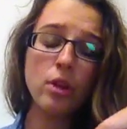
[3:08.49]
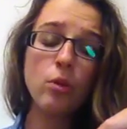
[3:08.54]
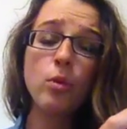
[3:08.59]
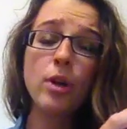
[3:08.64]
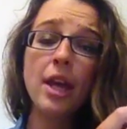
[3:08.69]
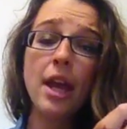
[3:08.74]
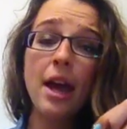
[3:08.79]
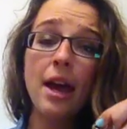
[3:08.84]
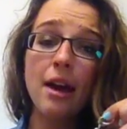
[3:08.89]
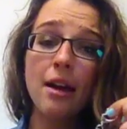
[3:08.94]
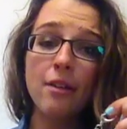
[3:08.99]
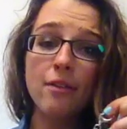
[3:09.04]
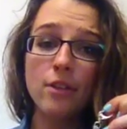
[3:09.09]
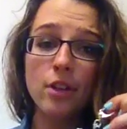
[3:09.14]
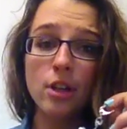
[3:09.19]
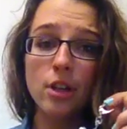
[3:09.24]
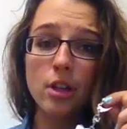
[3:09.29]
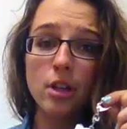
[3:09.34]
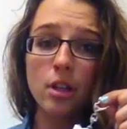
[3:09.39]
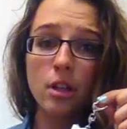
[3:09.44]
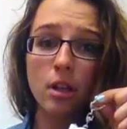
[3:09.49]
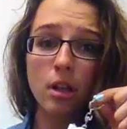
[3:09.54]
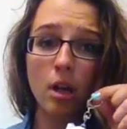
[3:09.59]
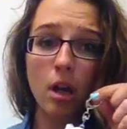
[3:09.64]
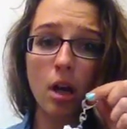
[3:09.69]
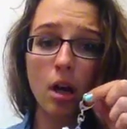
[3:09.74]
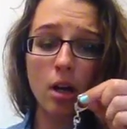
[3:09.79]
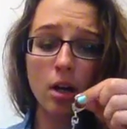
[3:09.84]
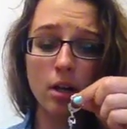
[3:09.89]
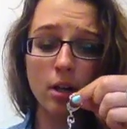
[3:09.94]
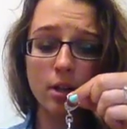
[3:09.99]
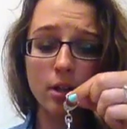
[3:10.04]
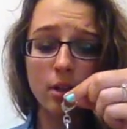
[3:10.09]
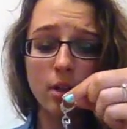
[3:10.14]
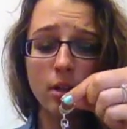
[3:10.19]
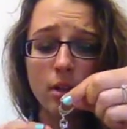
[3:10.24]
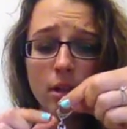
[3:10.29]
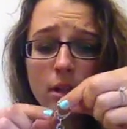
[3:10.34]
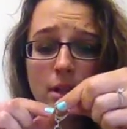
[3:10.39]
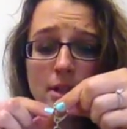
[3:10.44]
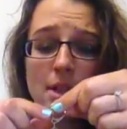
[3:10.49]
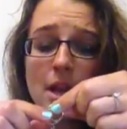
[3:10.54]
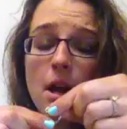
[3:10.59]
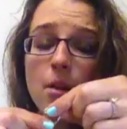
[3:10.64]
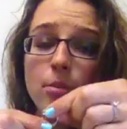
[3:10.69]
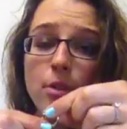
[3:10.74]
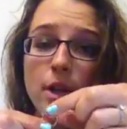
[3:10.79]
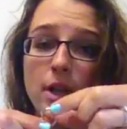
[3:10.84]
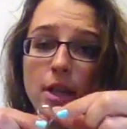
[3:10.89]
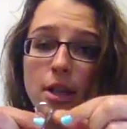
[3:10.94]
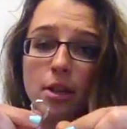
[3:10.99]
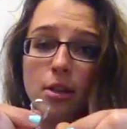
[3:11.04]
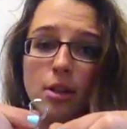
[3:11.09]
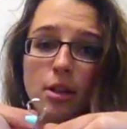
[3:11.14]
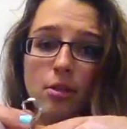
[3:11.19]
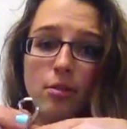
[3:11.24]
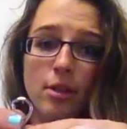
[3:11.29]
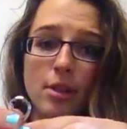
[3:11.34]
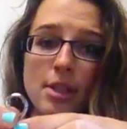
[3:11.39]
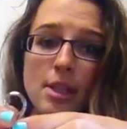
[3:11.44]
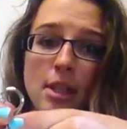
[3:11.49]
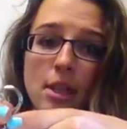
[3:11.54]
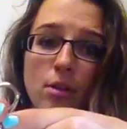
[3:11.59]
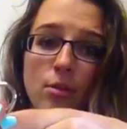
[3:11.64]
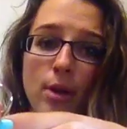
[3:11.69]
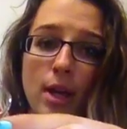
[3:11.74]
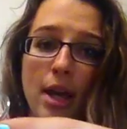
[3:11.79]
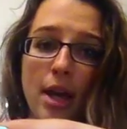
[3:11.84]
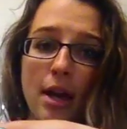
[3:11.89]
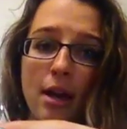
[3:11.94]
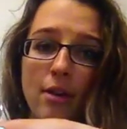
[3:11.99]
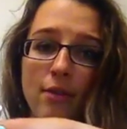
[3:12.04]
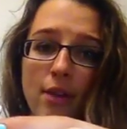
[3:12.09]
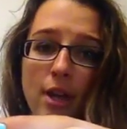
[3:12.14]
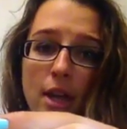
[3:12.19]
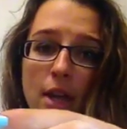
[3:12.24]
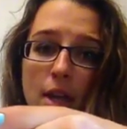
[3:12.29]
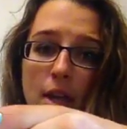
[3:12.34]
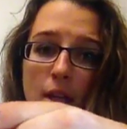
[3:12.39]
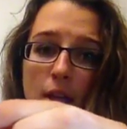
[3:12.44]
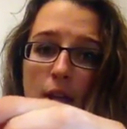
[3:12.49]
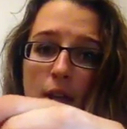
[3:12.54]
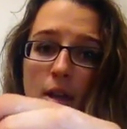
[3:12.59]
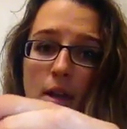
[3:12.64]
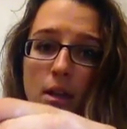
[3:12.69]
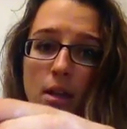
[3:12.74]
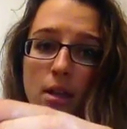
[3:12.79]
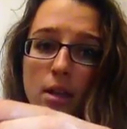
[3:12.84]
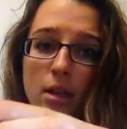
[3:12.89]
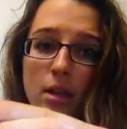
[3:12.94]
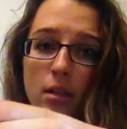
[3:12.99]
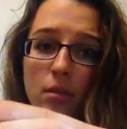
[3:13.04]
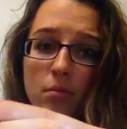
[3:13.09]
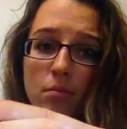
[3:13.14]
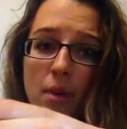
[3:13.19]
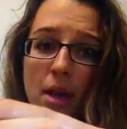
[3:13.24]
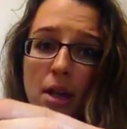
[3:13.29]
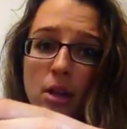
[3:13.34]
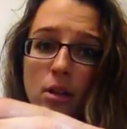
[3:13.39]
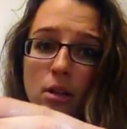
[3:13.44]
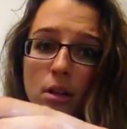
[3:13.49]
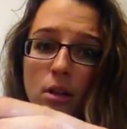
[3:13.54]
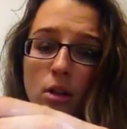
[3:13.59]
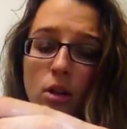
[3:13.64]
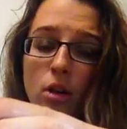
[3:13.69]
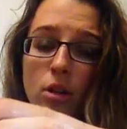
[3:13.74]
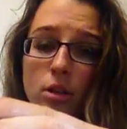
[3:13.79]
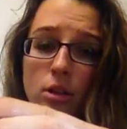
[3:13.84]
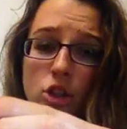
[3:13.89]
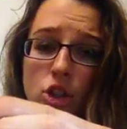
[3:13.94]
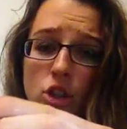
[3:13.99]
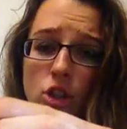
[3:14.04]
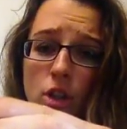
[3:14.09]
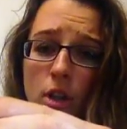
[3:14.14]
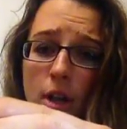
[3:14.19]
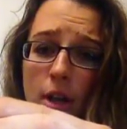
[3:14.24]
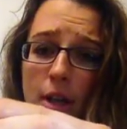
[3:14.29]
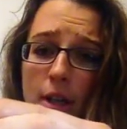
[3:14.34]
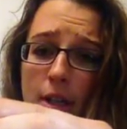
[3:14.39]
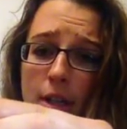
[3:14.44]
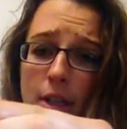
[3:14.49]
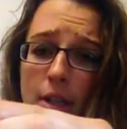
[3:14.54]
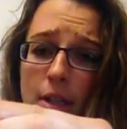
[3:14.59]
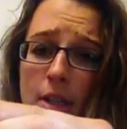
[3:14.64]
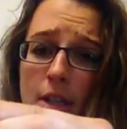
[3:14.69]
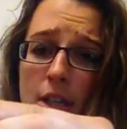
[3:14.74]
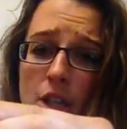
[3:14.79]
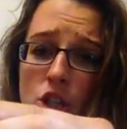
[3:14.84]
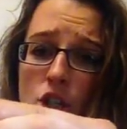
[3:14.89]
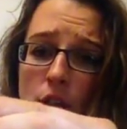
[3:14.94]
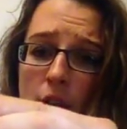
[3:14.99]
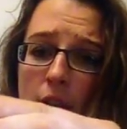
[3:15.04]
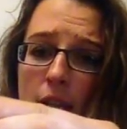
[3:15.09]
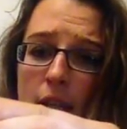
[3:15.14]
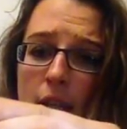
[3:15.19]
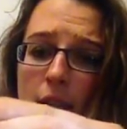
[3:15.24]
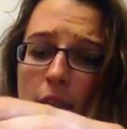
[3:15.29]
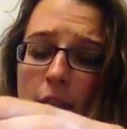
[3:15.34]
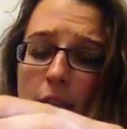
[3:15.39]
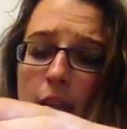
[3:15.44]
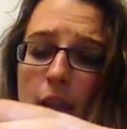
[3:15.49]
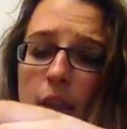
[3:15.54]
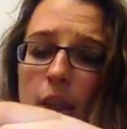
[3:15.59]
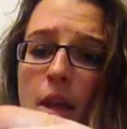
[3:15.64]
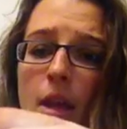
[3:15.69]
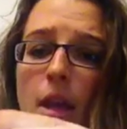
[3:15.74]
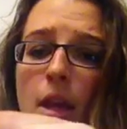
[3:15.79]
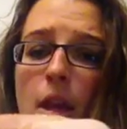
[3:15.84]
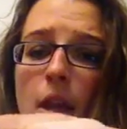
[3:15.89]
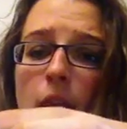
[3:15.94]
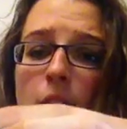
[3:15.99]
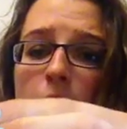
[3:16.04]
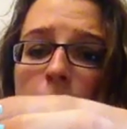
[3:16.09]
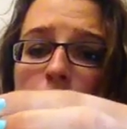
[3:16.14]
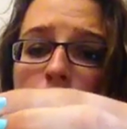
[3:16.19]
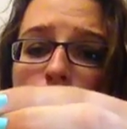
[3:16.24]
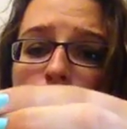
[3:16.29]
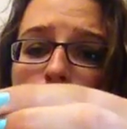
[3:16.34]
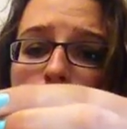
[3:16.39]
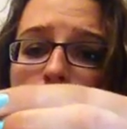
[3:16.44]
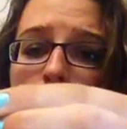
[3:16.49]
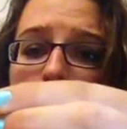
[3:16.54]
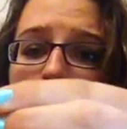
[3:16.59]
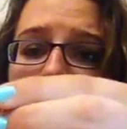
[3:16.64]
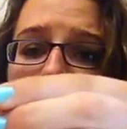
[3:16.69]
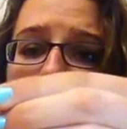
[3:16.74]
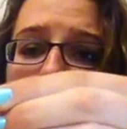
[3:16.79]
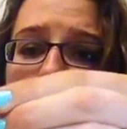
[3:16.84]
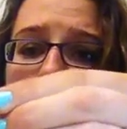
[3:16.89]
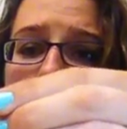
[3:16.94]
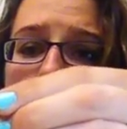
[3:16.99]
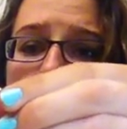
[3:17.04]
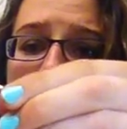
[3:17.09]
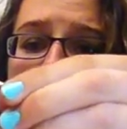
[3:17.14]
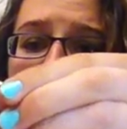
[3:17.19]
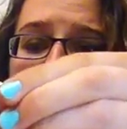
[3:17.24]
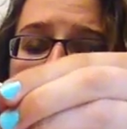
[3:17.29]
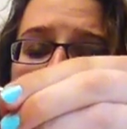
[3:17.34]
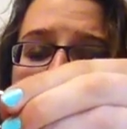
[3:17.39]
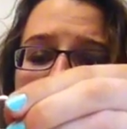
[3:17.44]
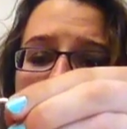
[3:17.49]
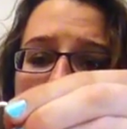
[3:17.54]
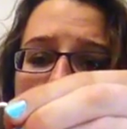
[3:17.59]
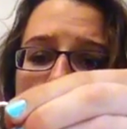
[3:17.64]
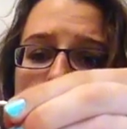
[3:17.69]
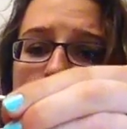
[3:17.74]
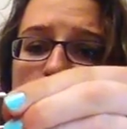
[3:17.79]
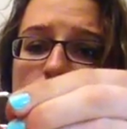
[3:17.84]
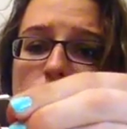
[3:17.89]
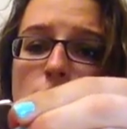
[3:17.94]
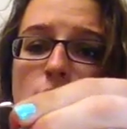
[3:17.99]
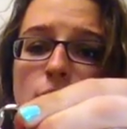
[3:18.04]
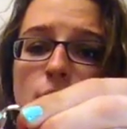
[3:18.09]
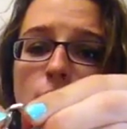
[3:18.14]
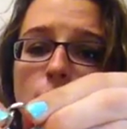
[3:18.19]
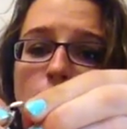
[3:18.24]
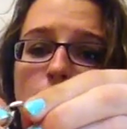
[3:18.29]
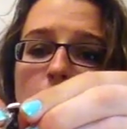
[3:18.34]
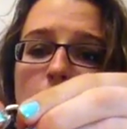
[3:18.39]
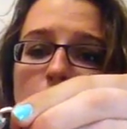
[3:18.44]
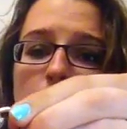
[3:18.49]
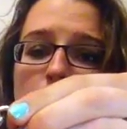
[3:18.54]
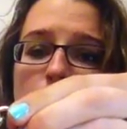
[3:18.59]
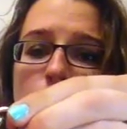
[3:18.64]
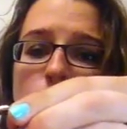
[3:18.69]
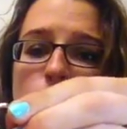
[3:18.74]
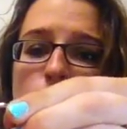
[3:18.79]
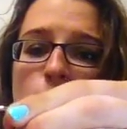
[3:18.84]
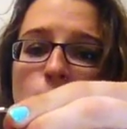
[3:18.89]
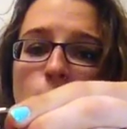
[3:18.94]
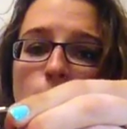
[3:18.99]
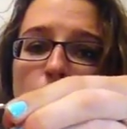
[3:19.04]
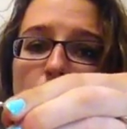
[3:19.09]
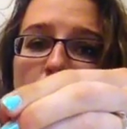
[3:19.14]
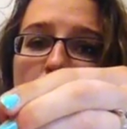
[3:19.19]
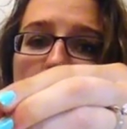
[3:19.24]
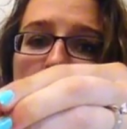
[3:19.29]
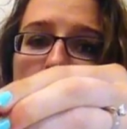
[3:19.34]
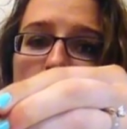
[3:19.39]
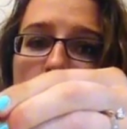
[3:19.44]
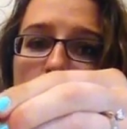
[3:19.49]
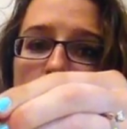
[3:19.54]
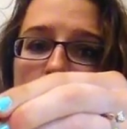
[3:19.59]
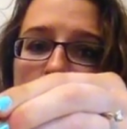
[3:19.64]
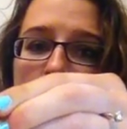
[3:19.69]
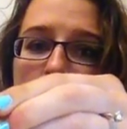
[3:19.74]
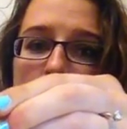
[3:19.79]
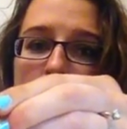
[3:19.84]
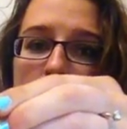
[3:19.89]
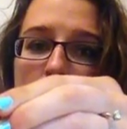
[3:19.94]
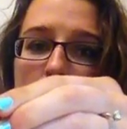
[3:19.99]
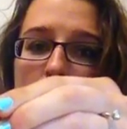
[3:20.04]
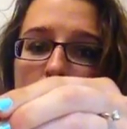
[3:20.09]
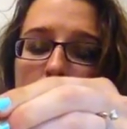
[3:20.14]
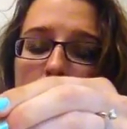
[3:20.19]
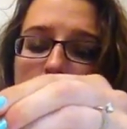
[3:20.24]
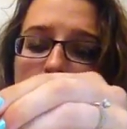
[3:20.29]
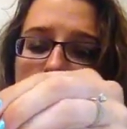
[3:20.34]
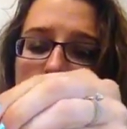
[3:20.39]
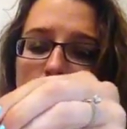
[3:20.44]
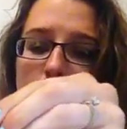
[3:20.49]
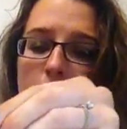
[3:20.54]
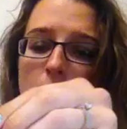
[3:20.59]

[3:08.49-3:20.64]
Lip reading: We have it on the top right here. You can see that we have a metal keychain thing that you can use to attach this to your keys, to a bag, or anything like that,